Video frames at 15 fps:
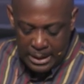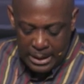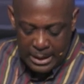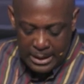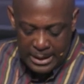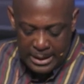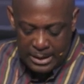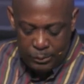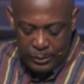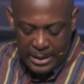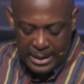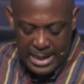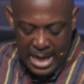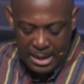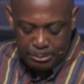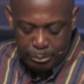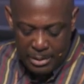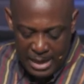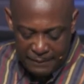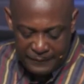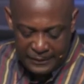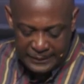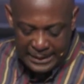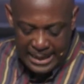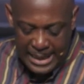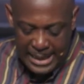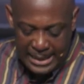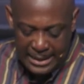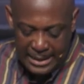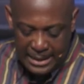did we not
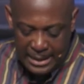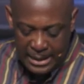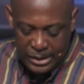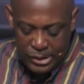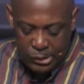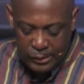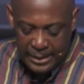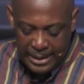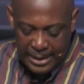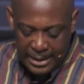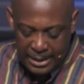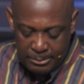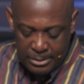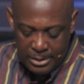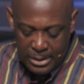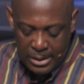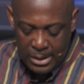prophesy in your name,